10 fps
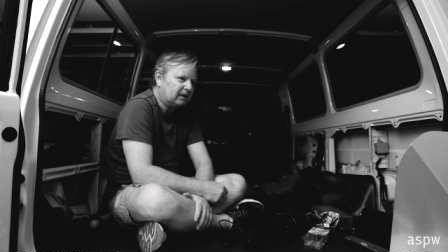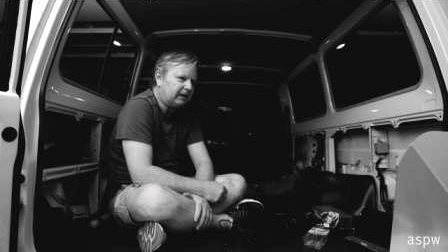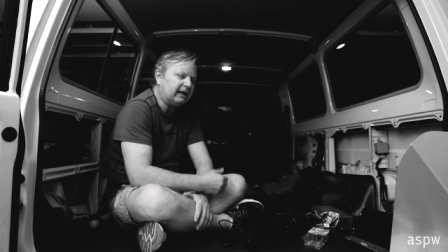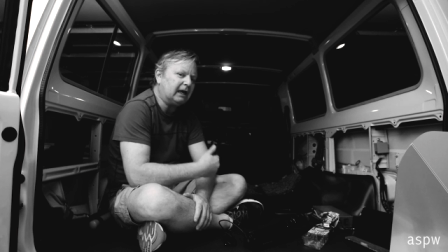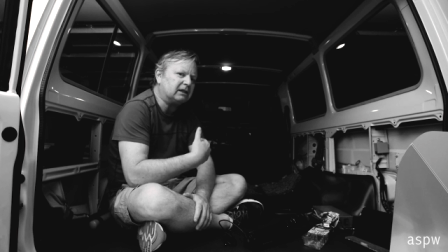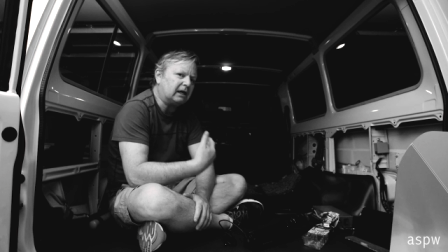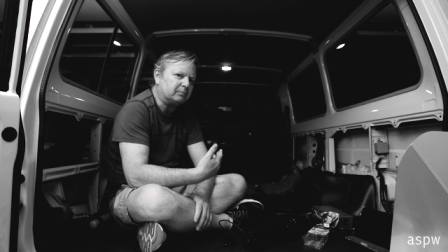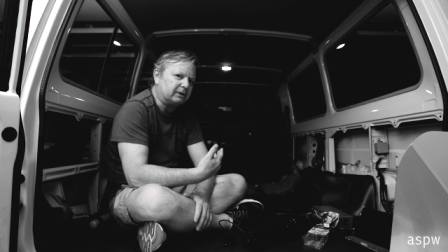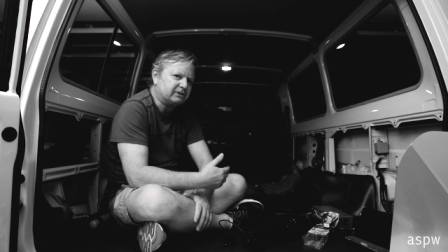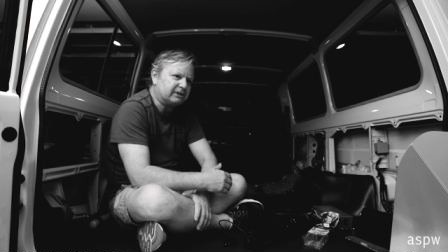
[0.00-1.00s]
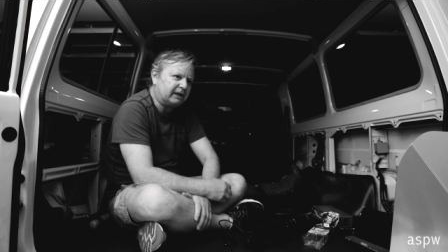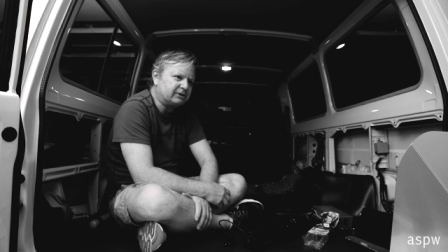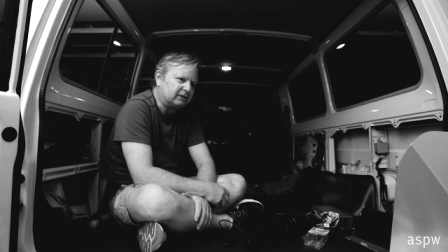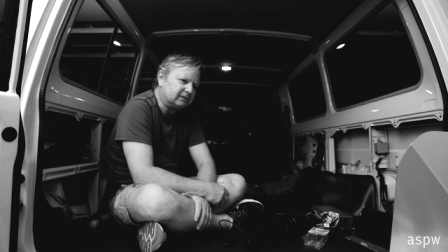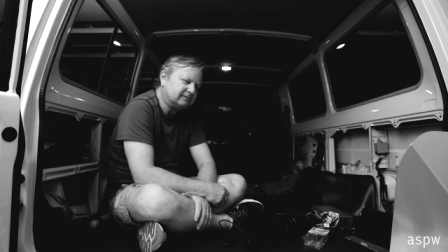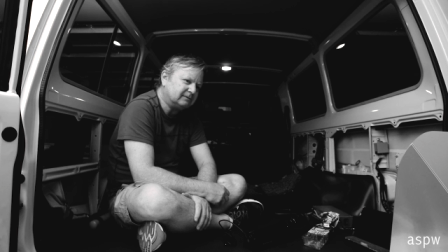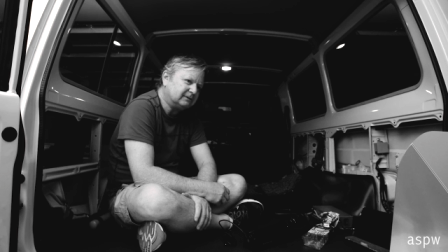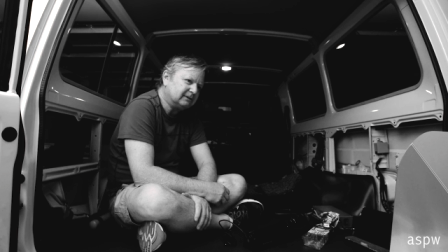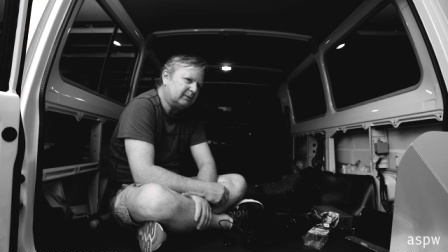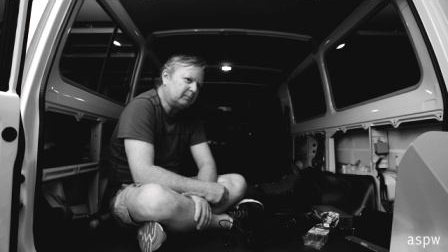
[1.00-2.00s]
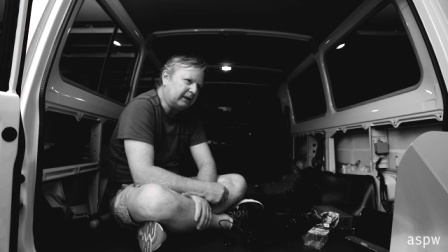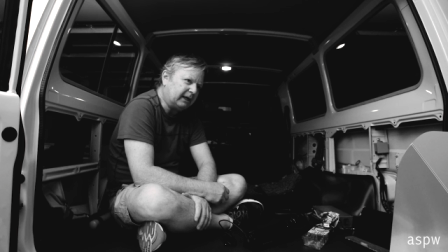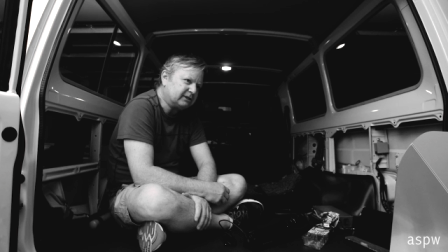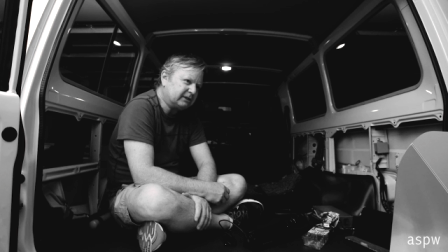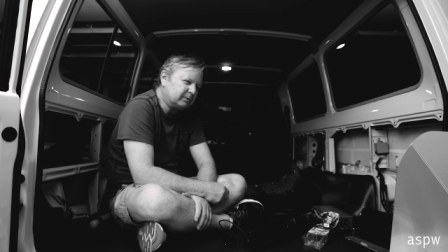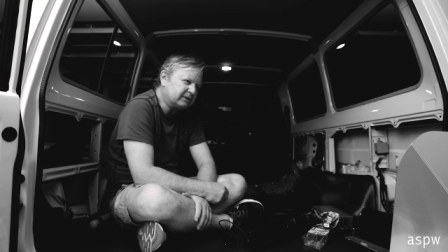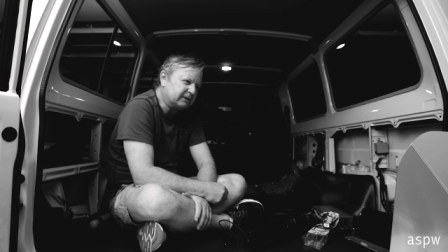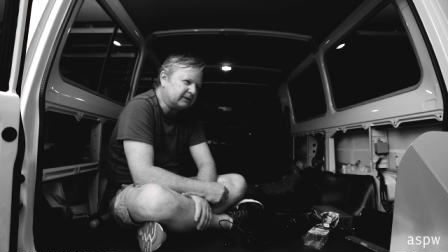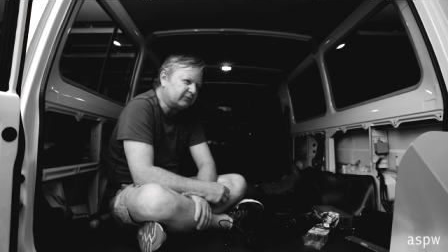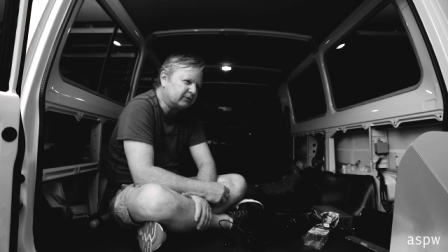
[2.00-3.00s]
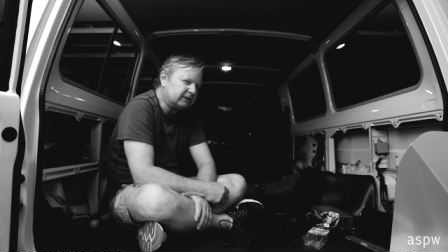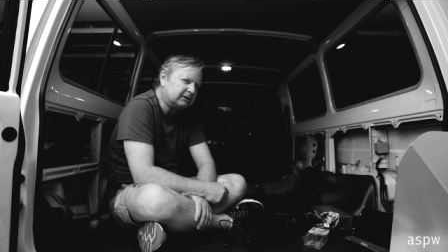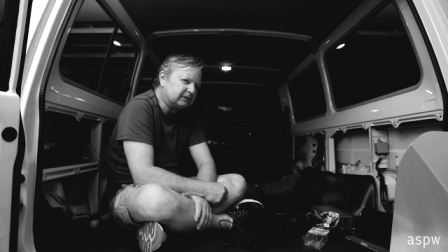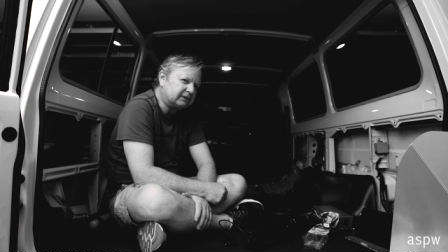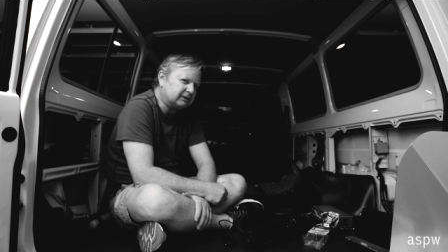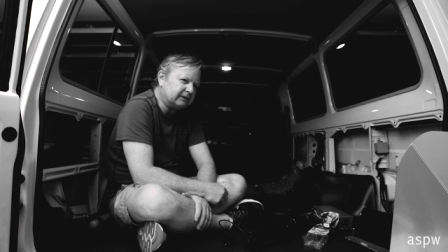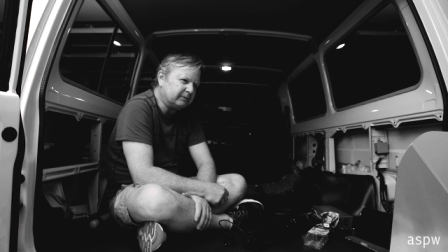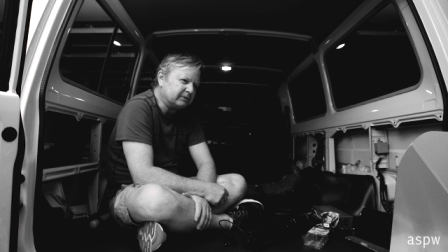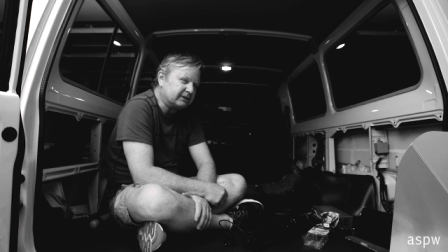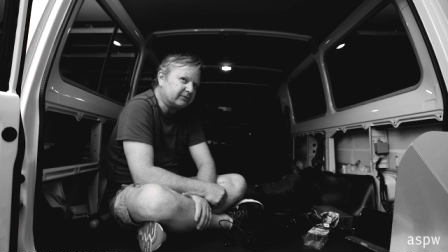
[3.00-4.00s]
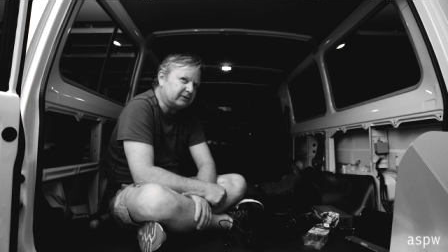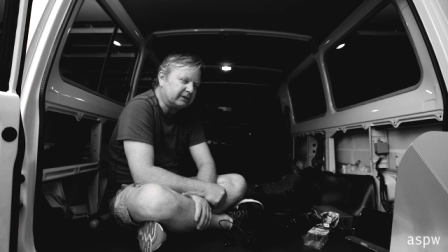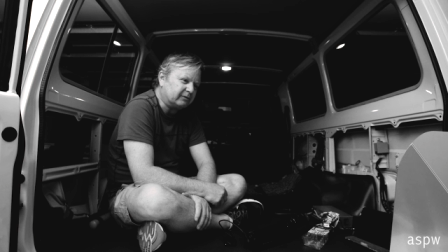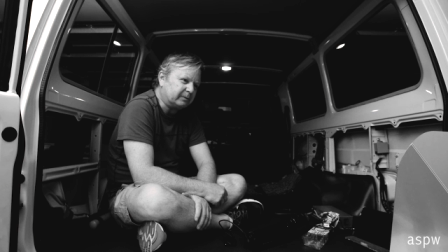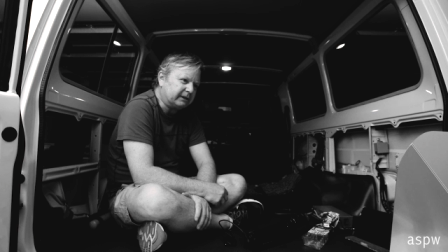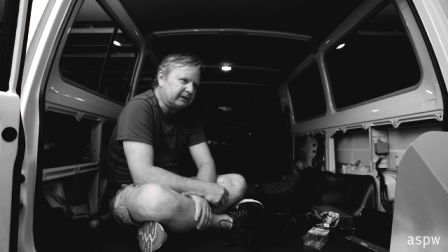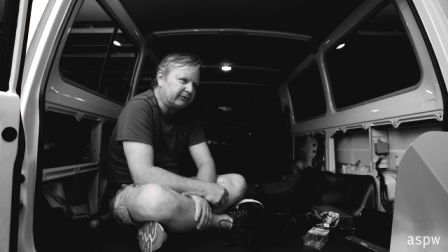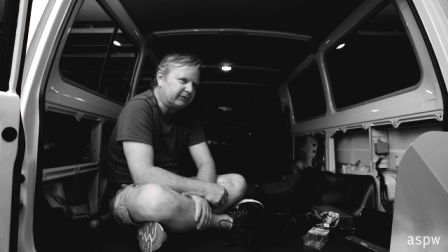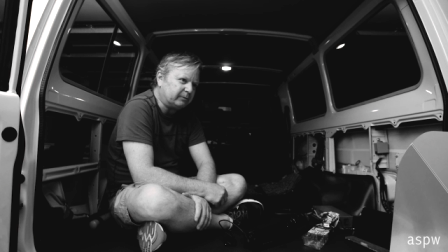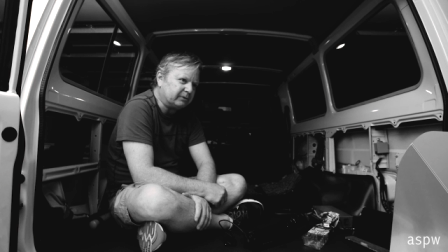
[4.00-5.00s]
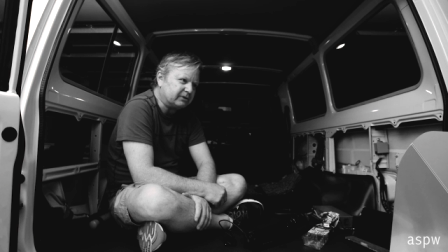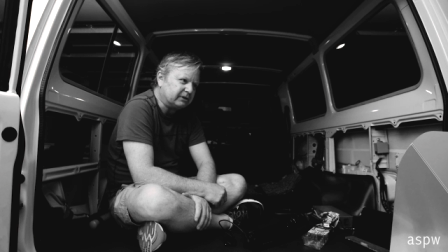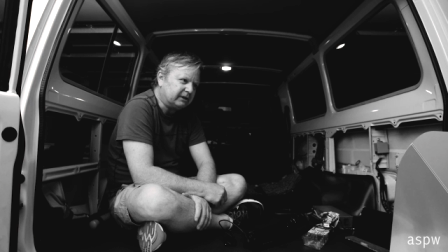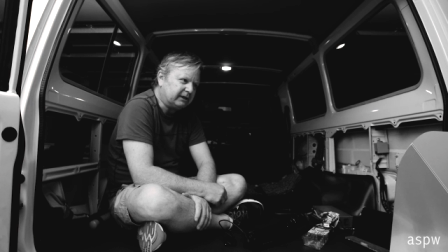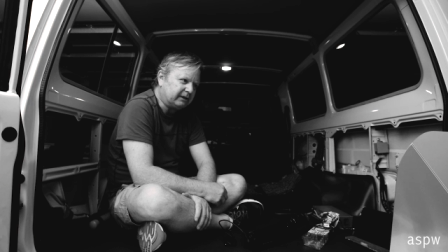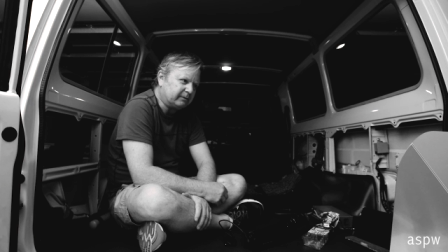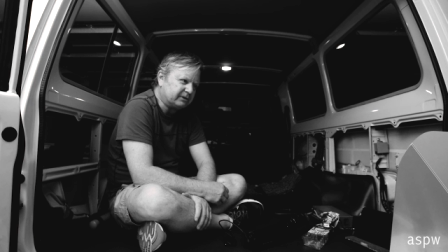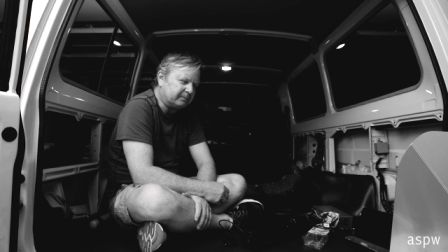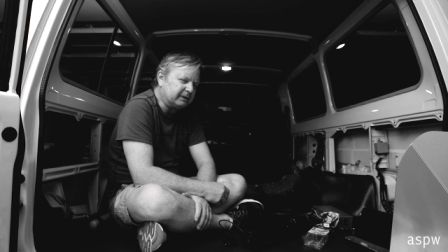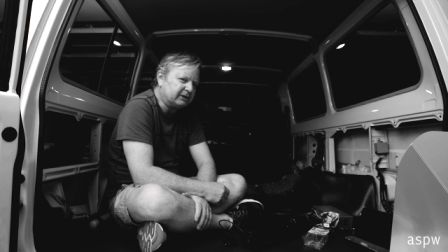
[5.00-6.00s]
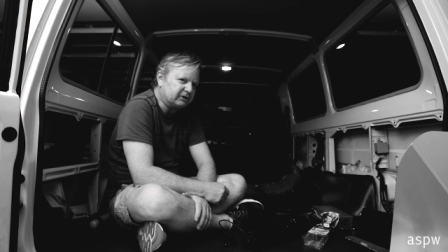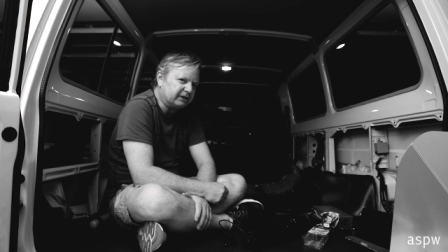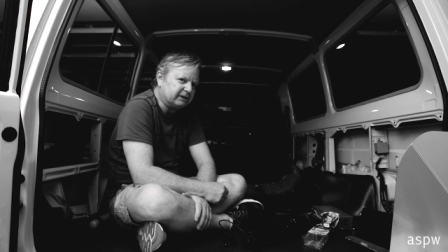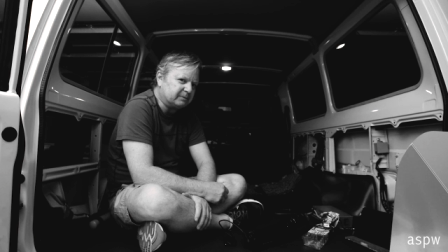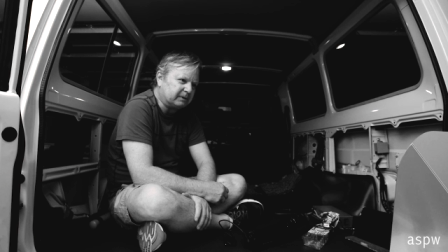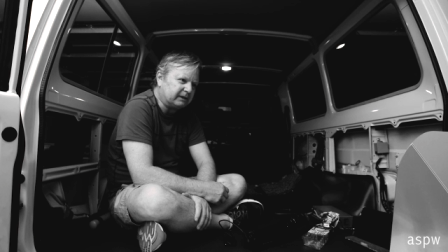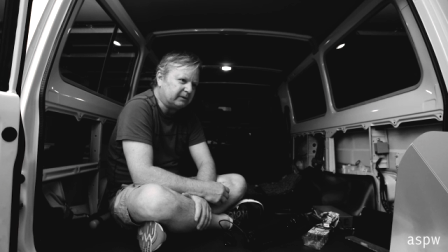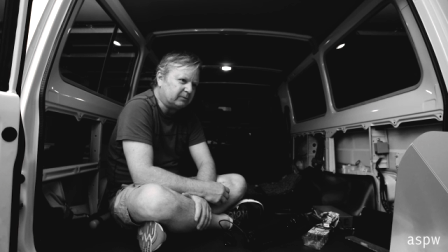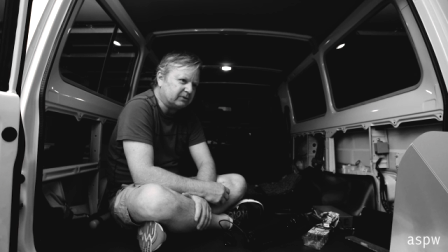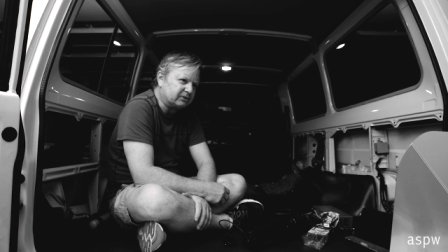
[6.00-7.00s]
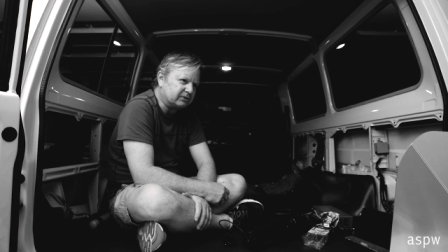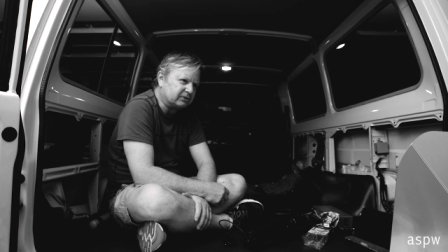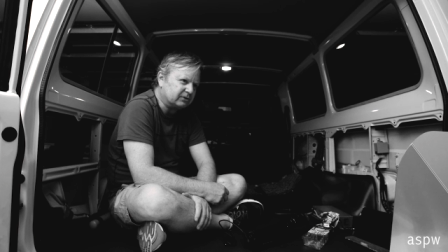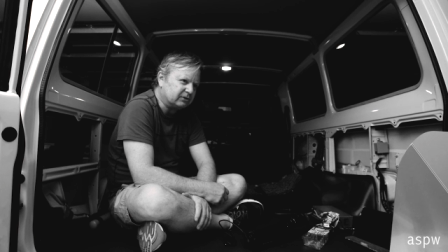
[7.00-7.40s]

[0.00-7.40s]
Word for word: He had that much stature but Ashley was a different. He was different to everybody else. He was he was a big cheese, but he was